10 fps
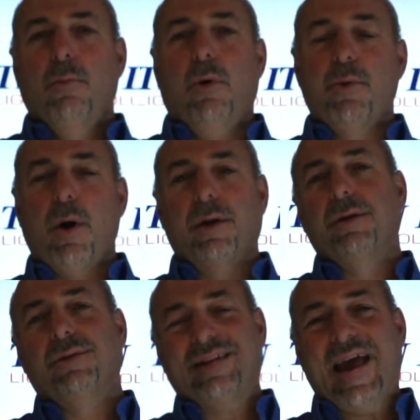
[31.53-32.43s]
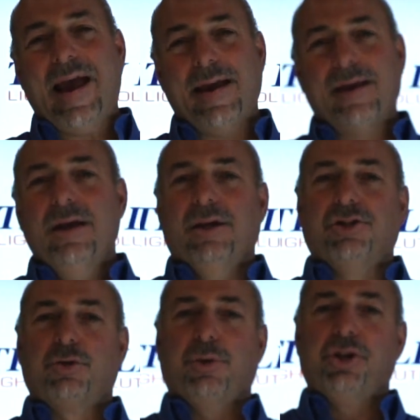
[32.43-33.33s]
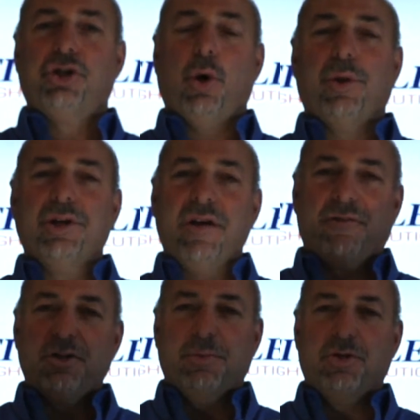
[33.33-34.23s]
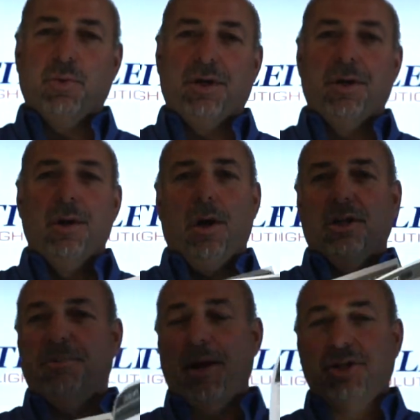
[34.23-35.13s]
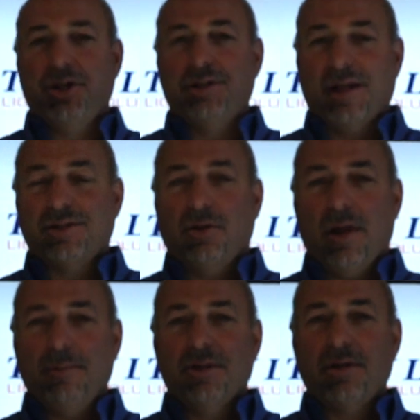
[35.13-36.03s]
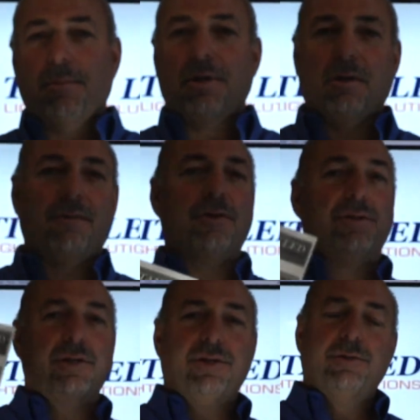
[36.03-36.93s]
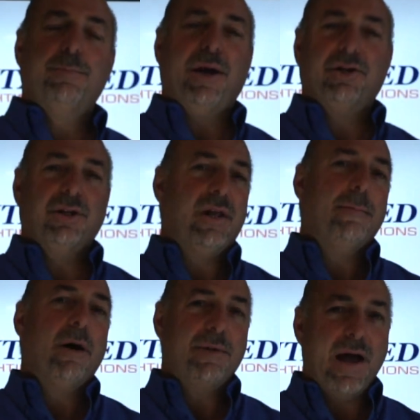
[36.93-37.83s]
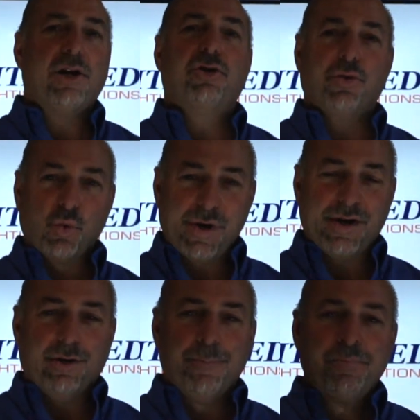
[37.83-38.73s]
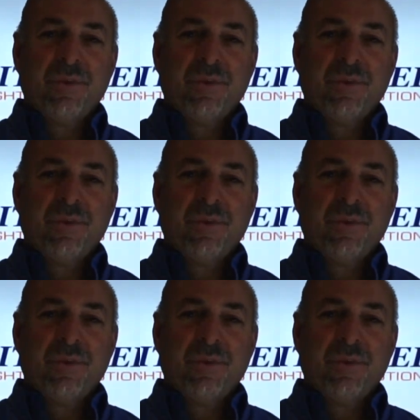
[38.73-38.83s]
What we want to do today is just really show the difference between a spec sheet that's claiming something versus a spec sheet that might be actually real.